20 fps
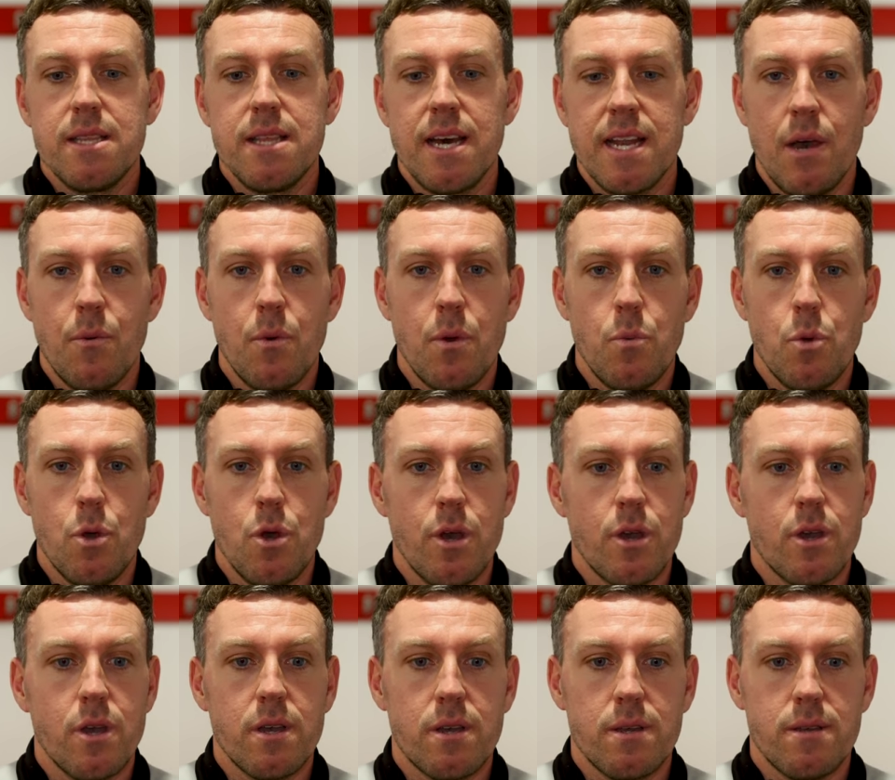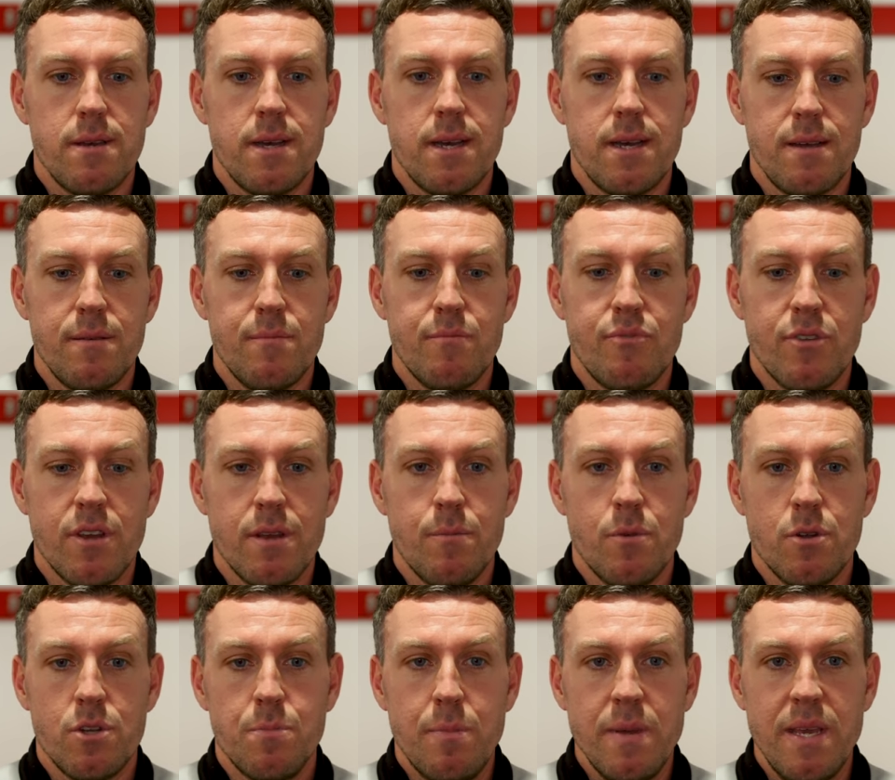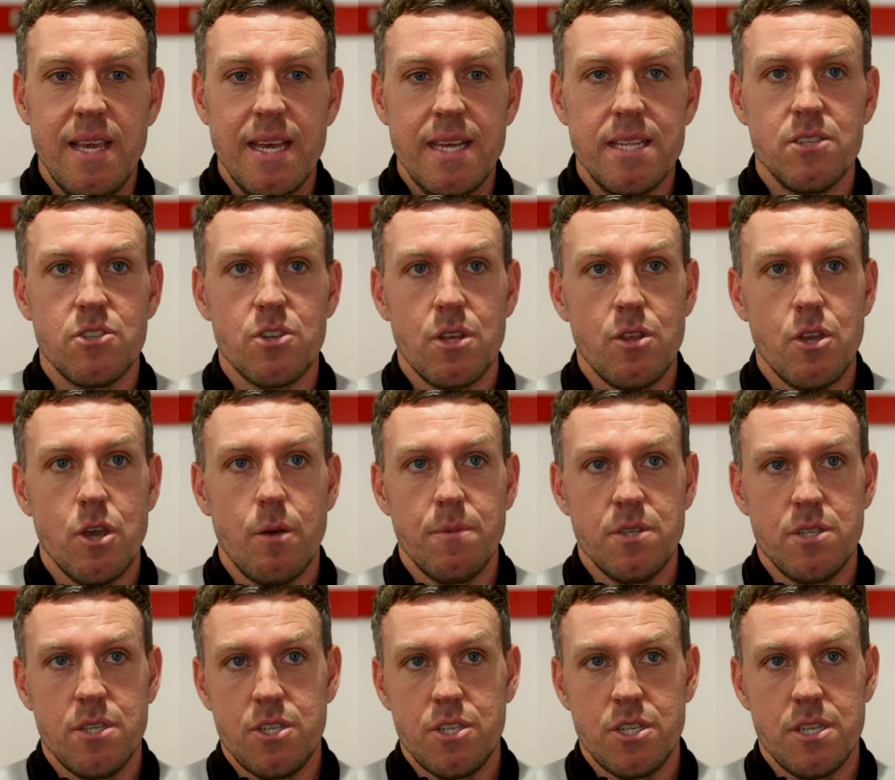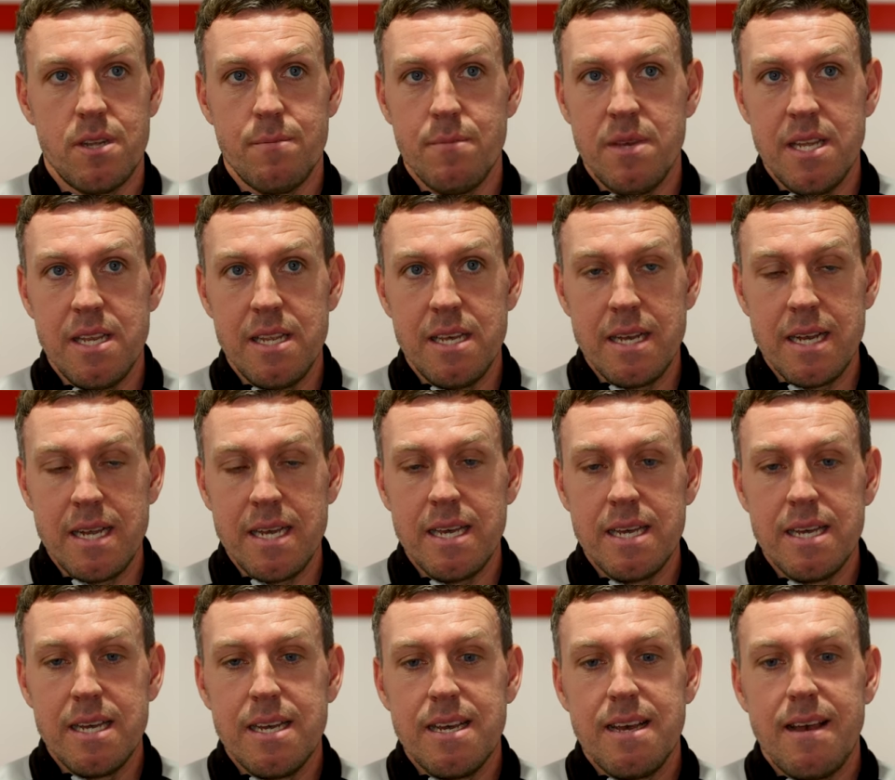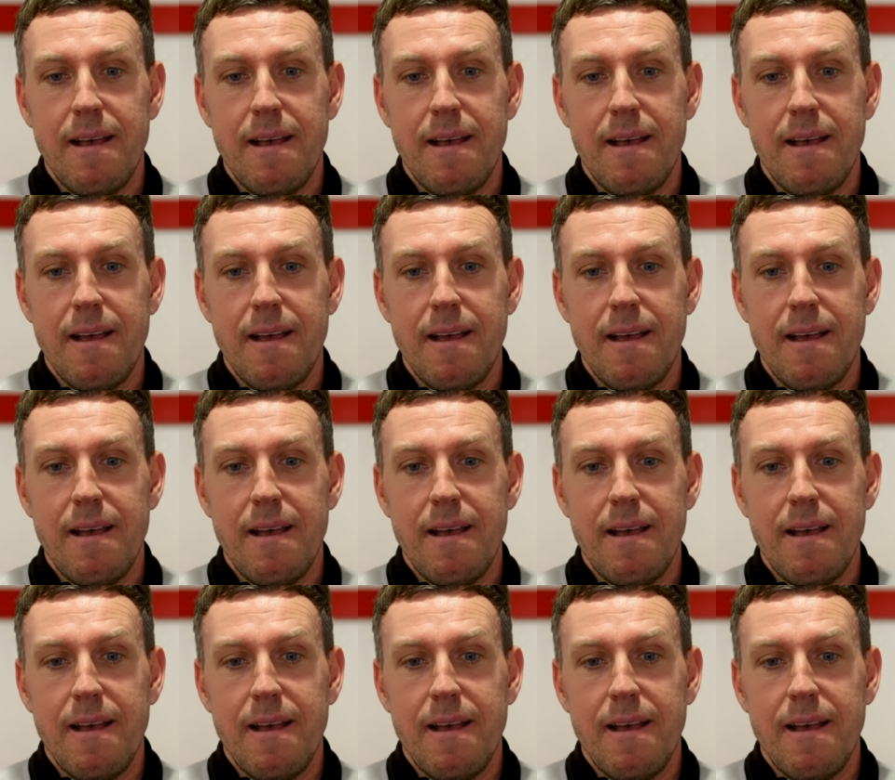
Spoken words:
that our work pretty much begins on the opposition immediately.